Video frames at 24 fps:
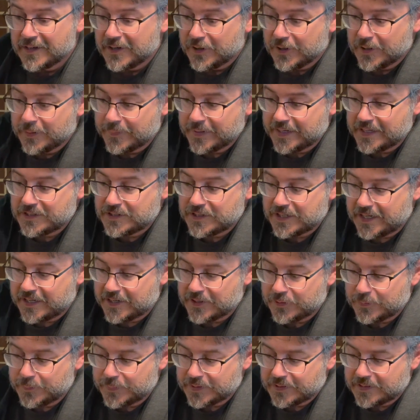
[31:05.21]
on my
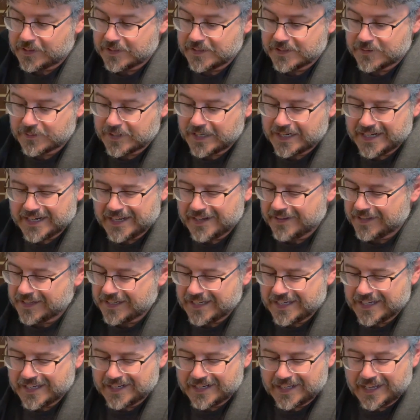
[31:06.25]
channel, because right now, again,